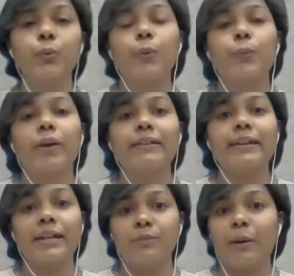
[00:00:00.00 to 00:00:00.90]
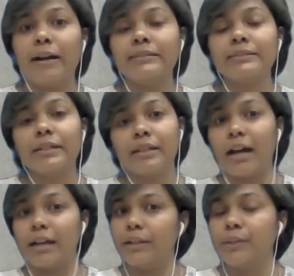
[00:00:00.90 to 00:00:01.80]
very advanced
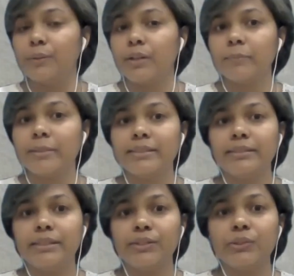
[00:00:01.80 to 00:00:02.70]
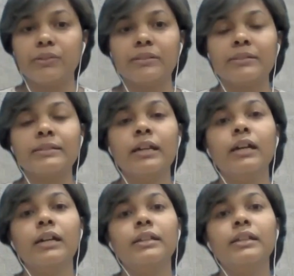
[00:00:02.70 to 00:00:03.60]
Arhatic yoga meditation.
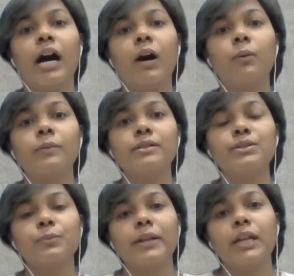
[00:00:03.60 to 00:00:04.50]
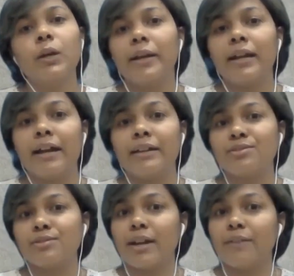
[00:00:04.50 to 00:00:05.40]
Now it's very quick. I
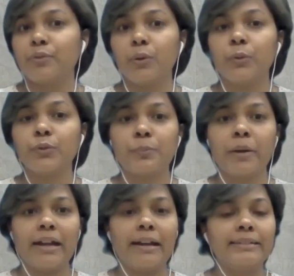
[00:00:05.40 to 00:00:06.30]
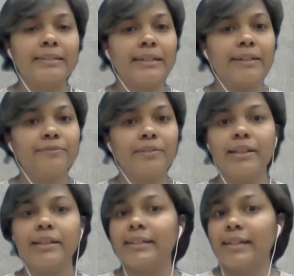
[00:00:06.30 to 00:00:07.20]
just have to close my eyes and I
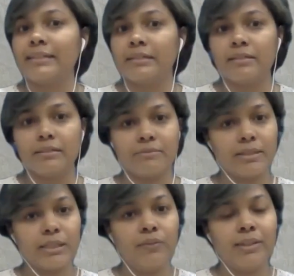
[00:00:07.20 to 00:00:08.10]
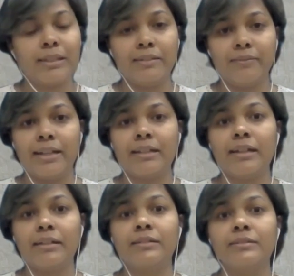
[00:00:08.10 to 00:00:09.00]
feel connected, receiving the divine
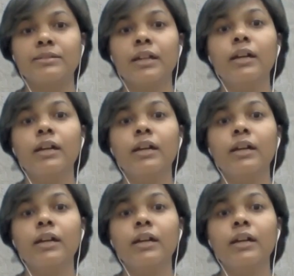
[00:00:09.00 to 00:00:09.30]
guidance.